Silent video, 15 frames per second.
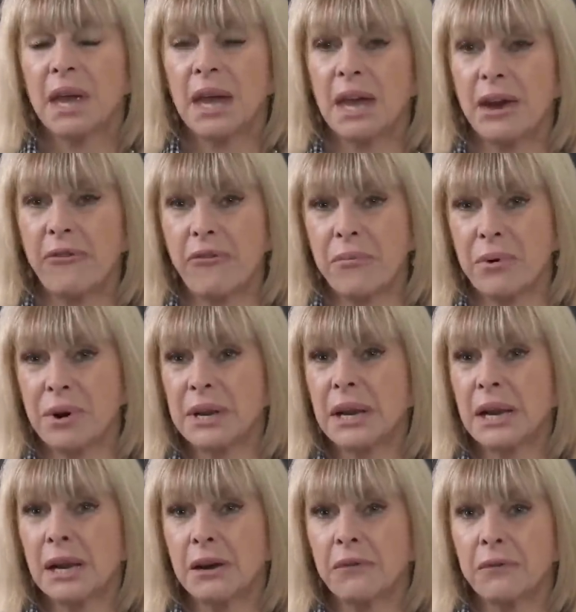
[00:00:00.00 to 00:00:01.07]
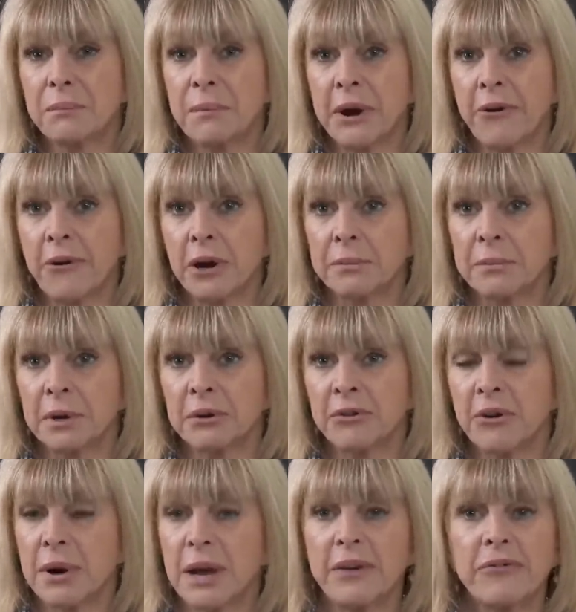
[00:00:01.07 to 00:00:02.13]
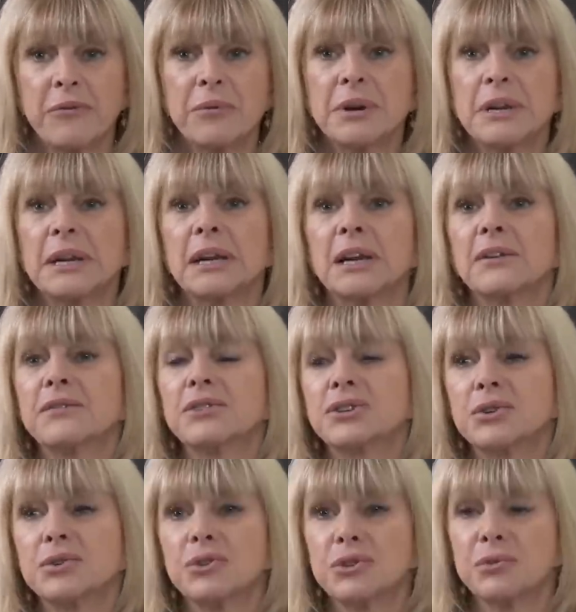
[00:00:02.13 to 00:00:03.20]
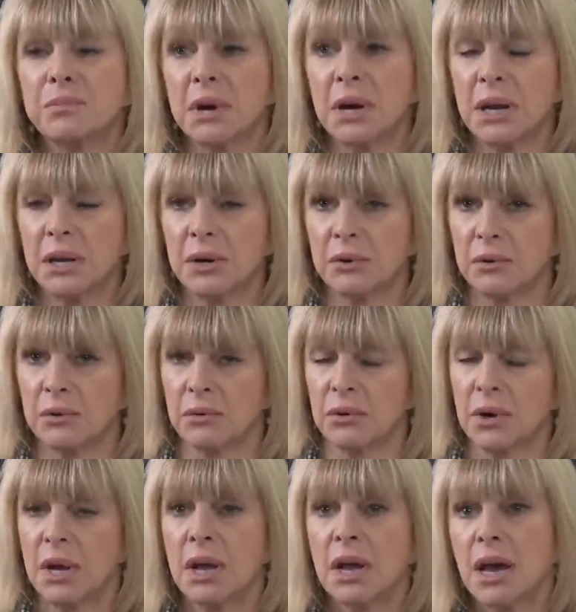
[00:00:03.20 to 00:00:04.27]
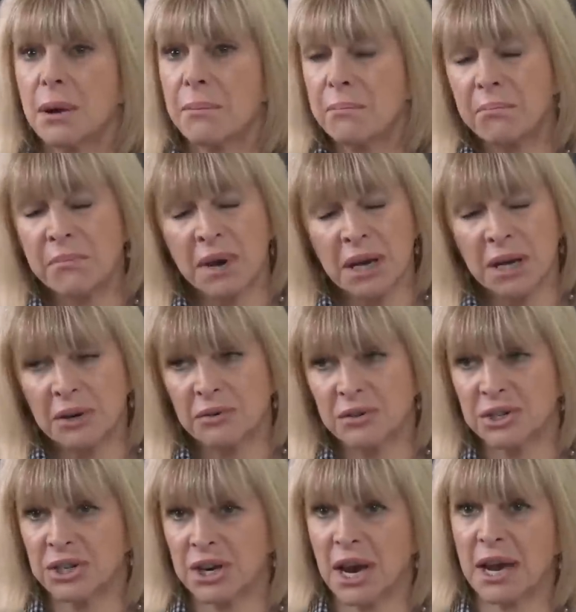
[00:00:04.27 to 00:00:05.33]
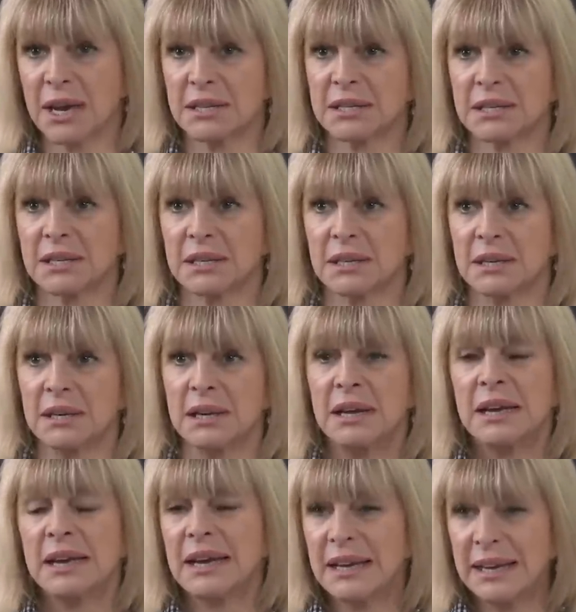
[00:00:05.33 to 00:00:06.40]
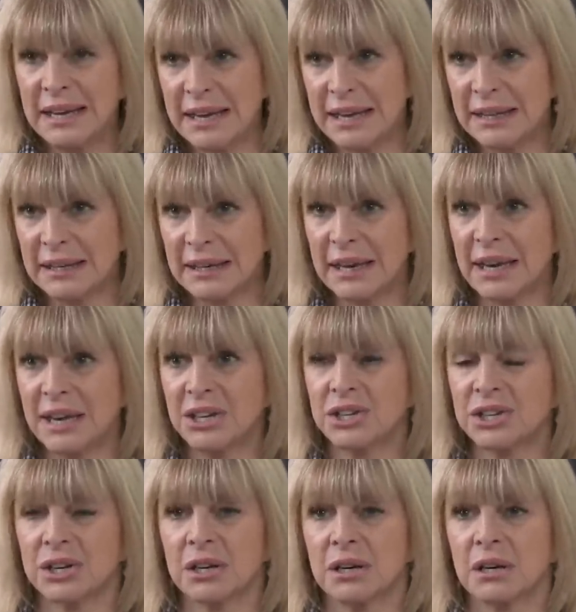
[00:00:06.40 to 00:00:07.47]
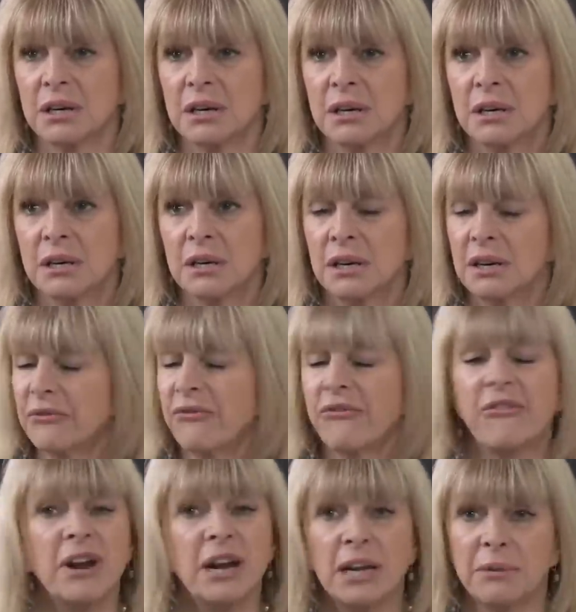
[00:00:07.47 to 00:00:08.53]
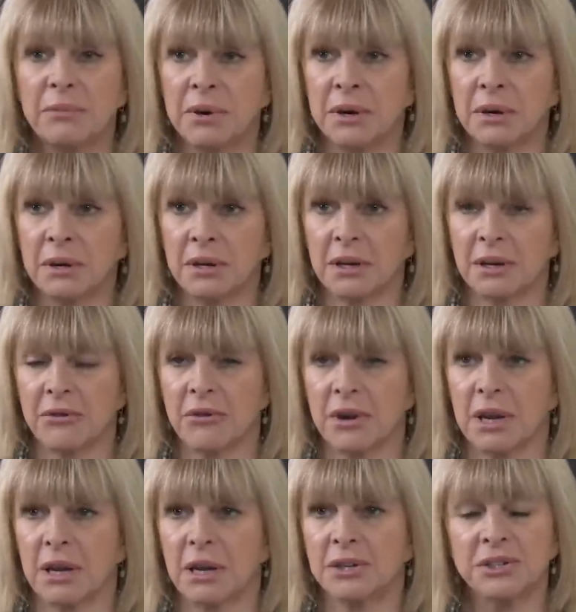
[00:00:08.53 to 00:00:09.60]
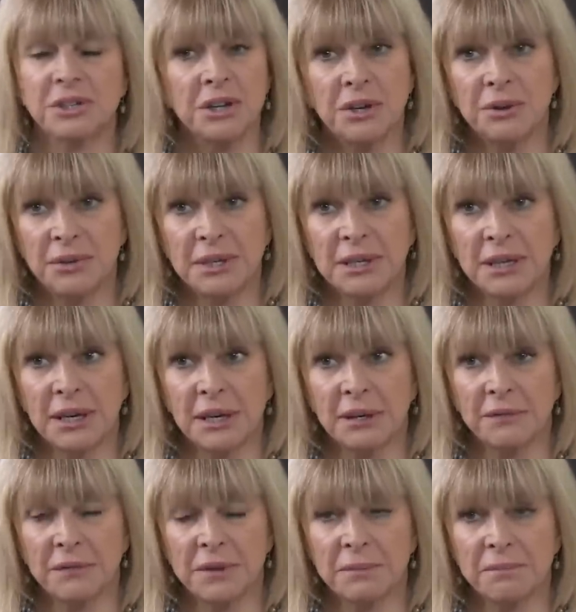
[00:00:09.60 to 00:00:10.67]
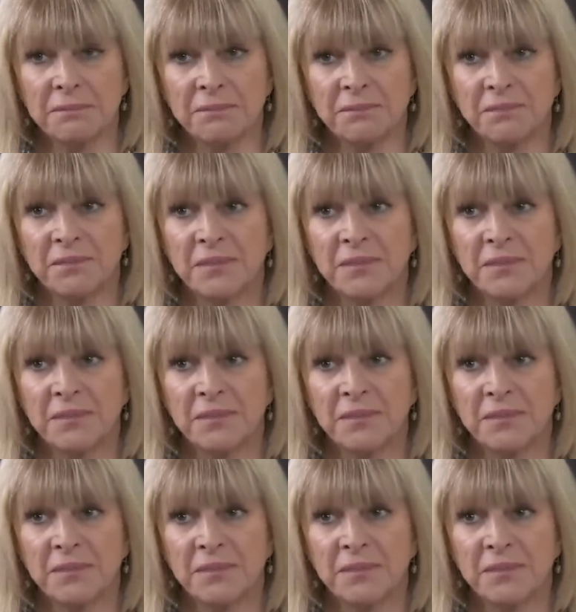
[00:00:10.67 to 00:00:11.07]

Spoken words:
Everybody loved Marilyn Monroe. Everybody loved George Michael and Michael Jackson and Heath Ledger and Freddie Mercury. Do you know who didn't love them?